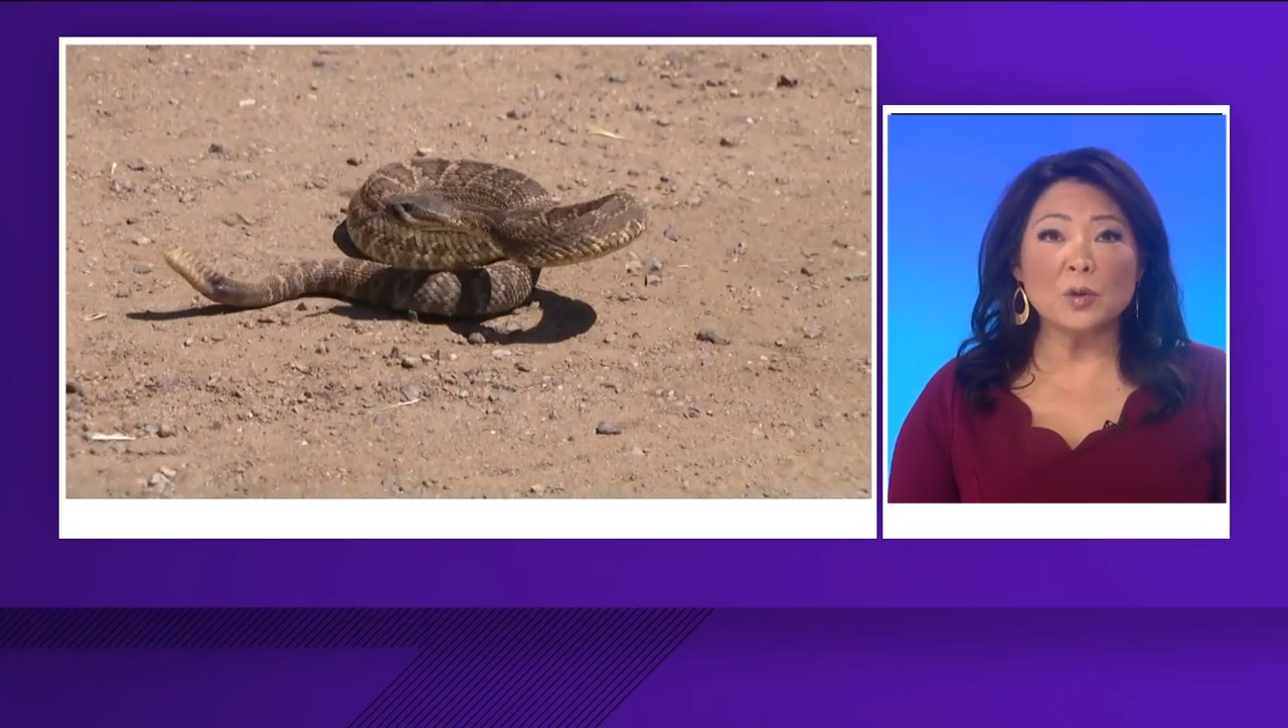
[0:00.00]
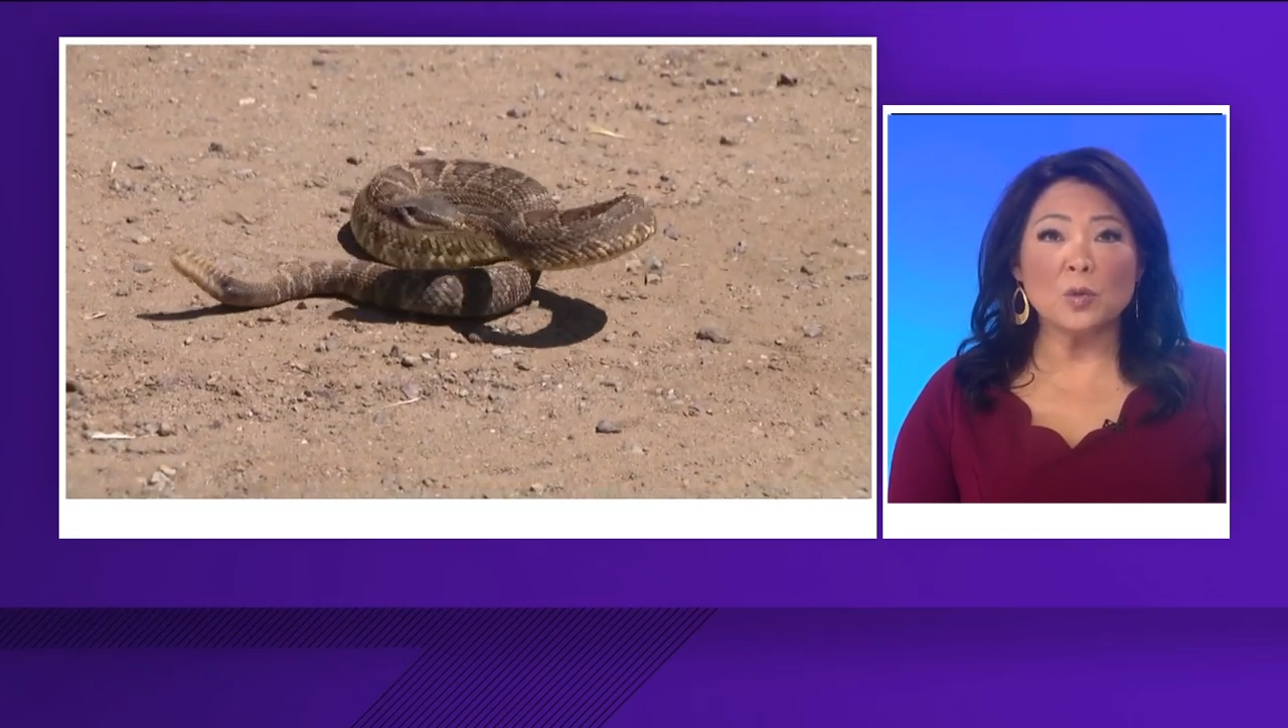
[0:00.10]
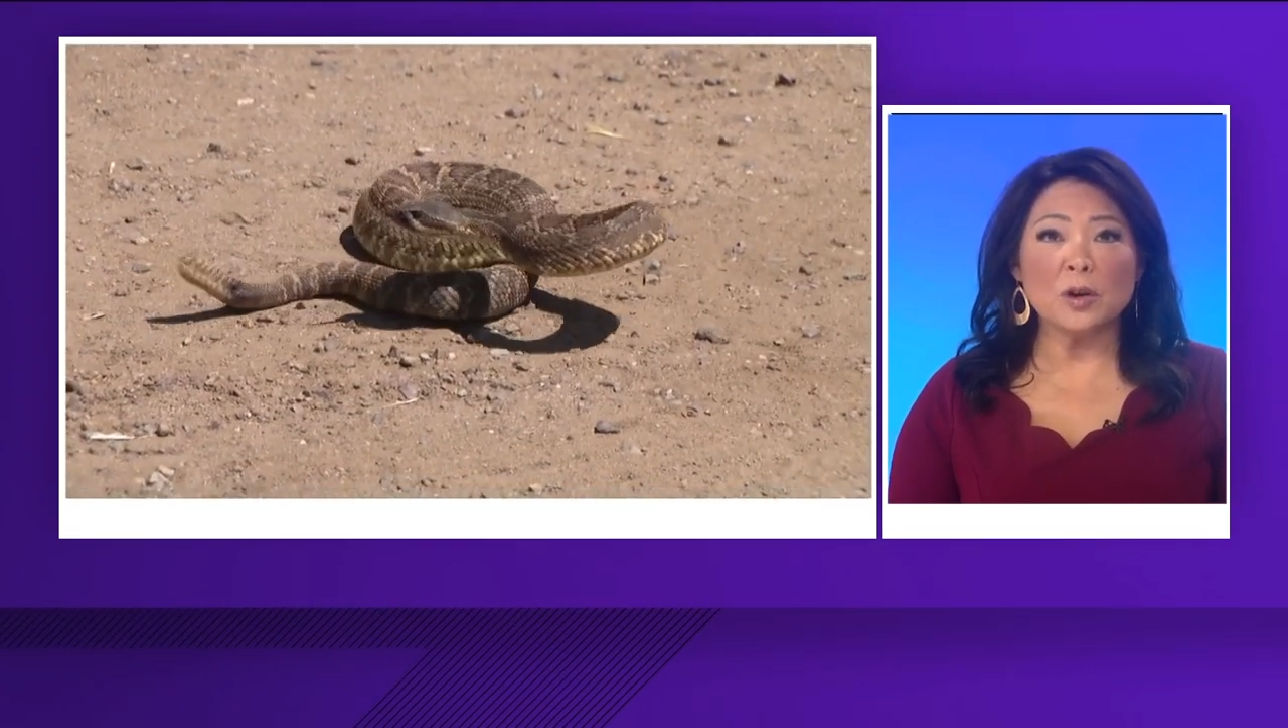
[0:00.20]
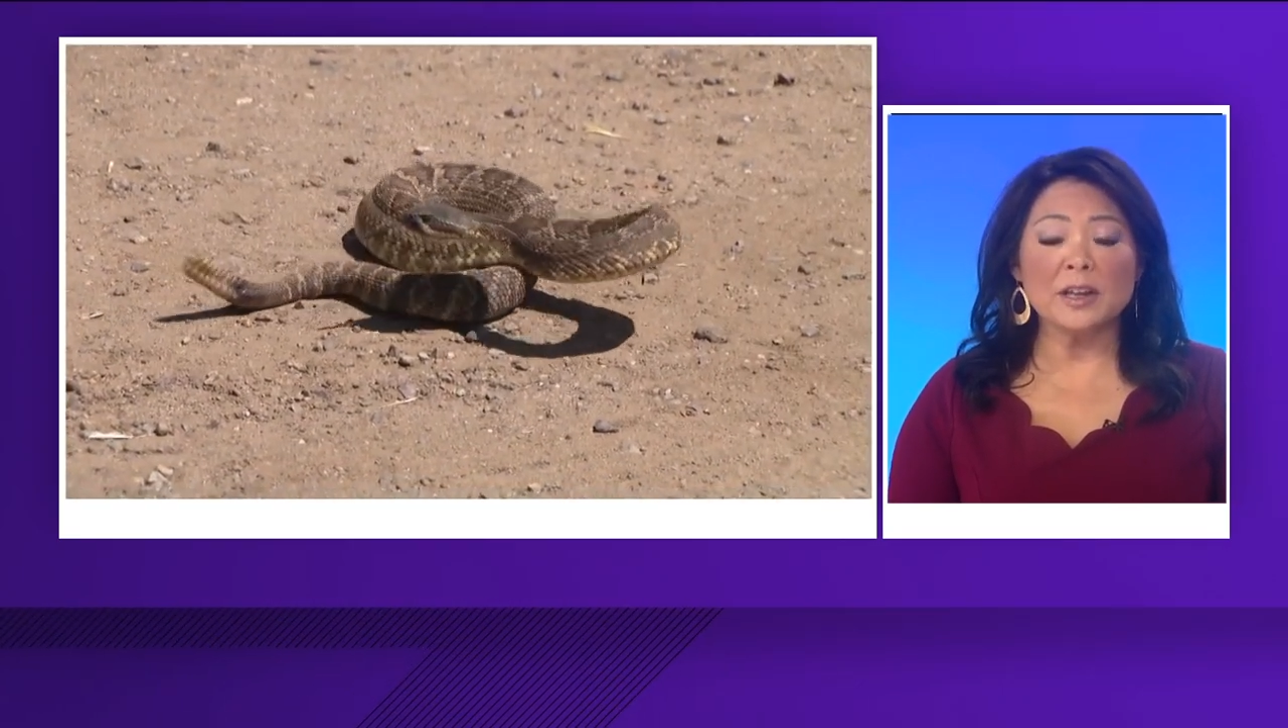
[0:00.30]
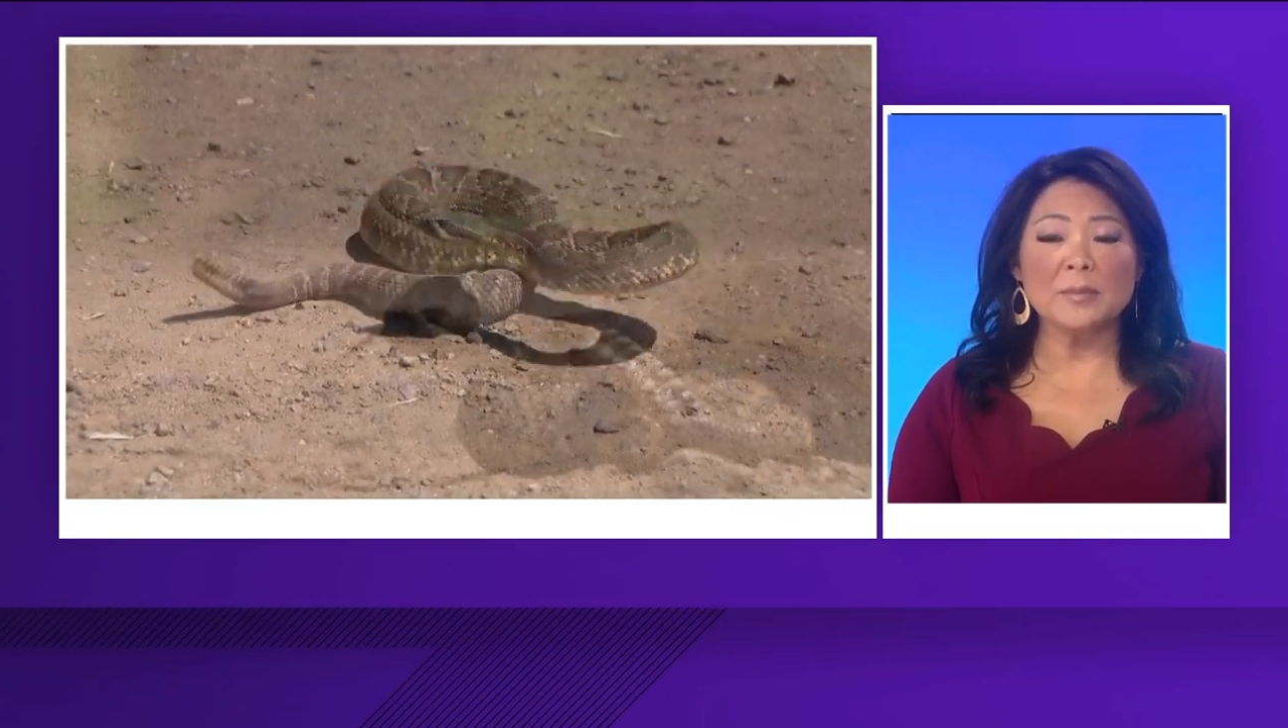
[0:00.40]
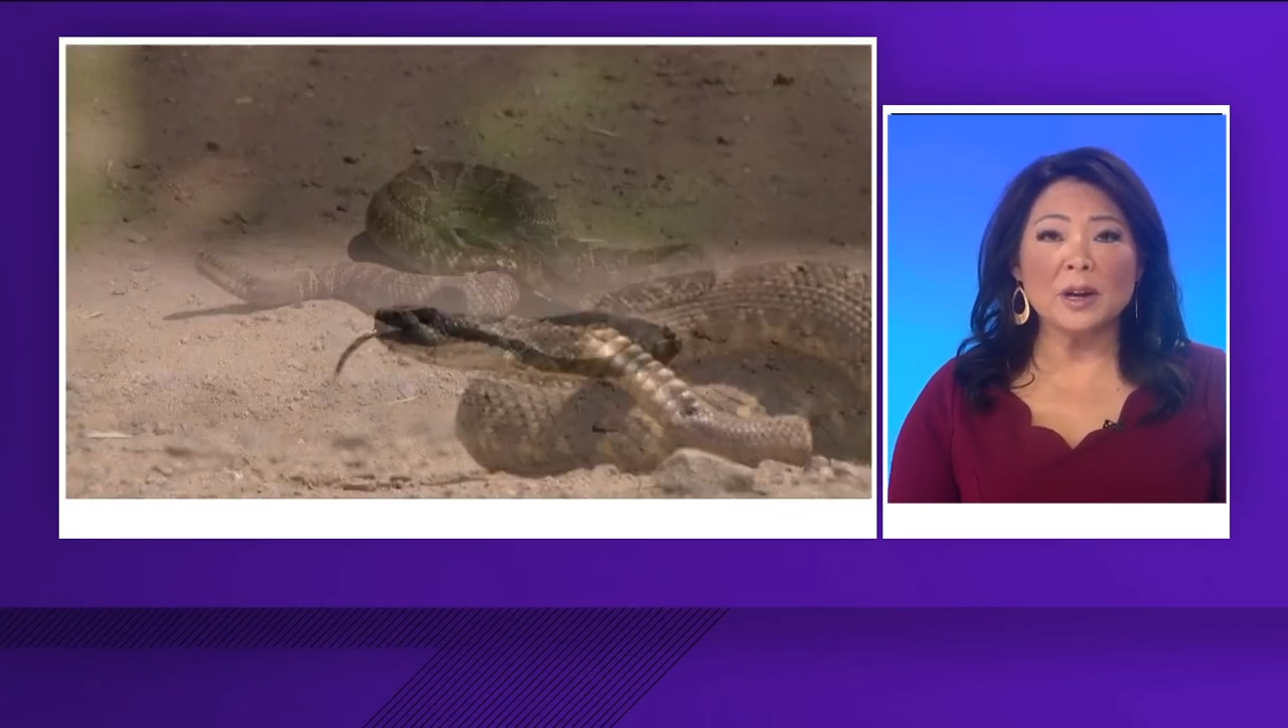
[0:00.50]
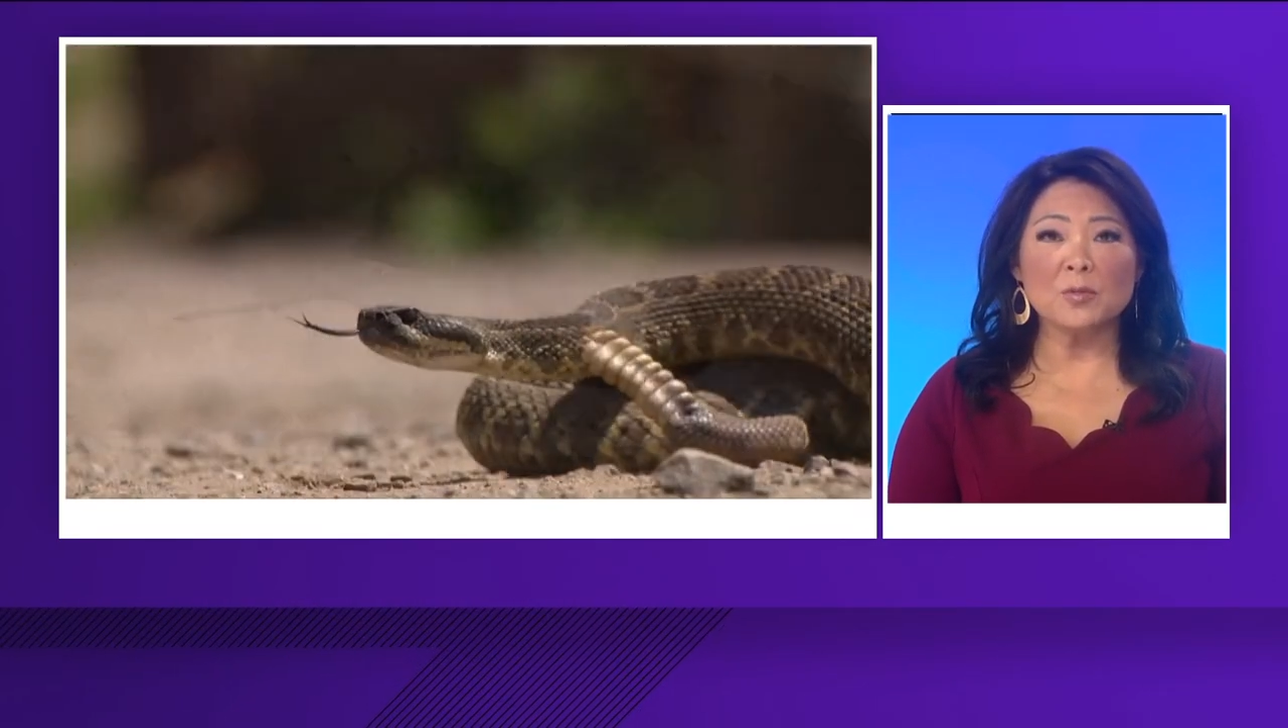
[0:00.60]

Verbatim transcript: warning about